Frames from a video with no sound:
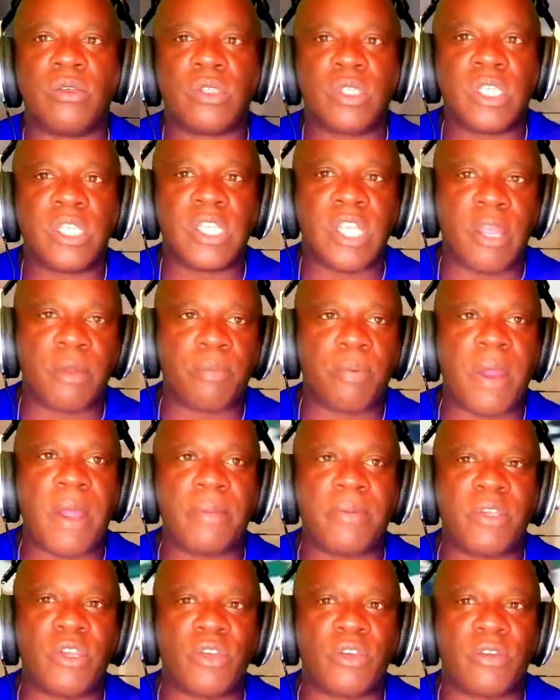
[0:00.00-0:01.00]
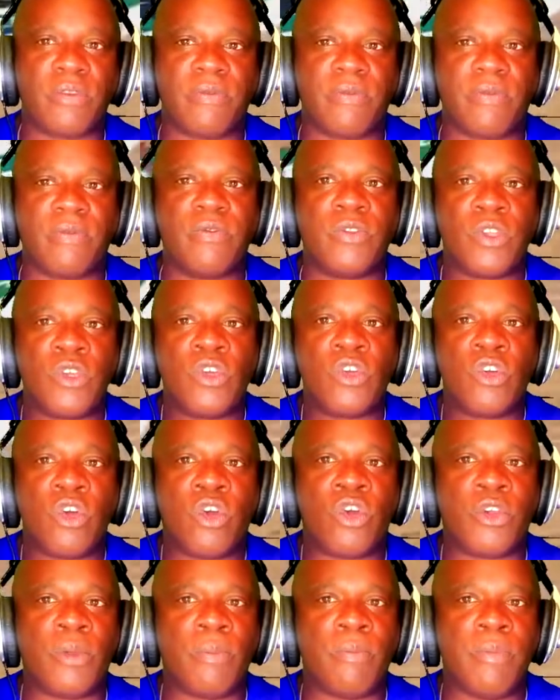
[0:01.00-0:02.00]
and they're probably on
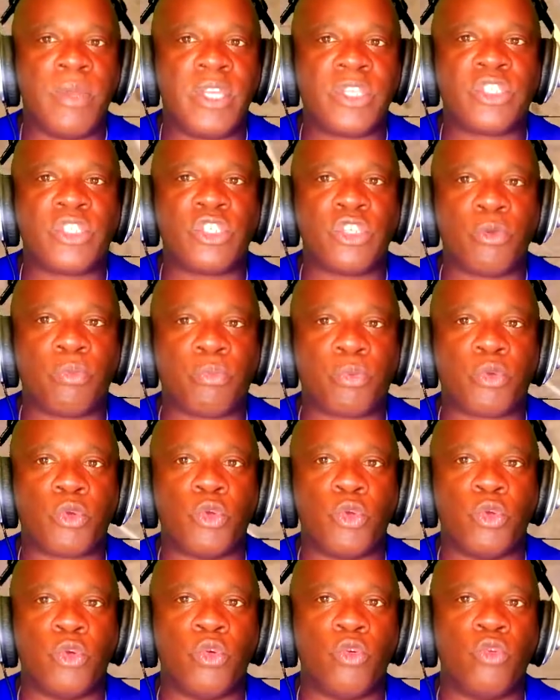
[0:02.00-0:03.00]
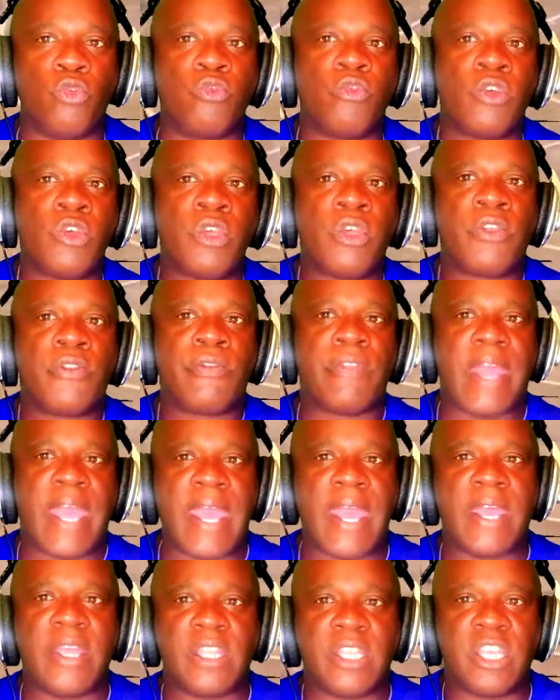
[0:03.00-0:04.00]
a mission to prove
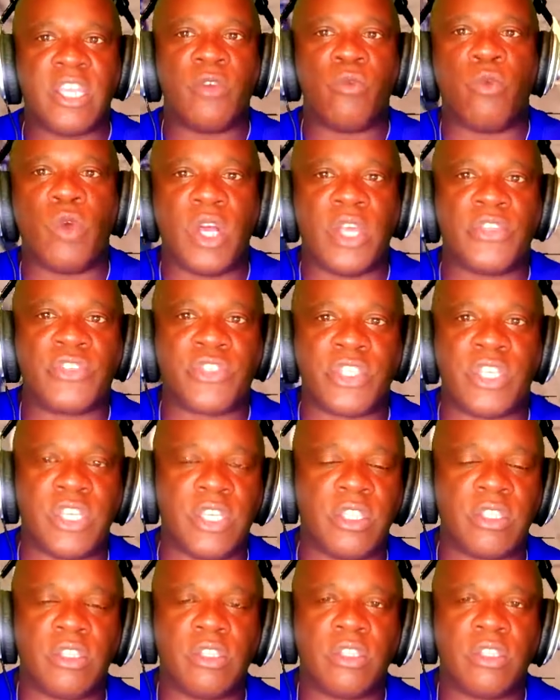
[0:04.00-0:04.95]
that it wasn't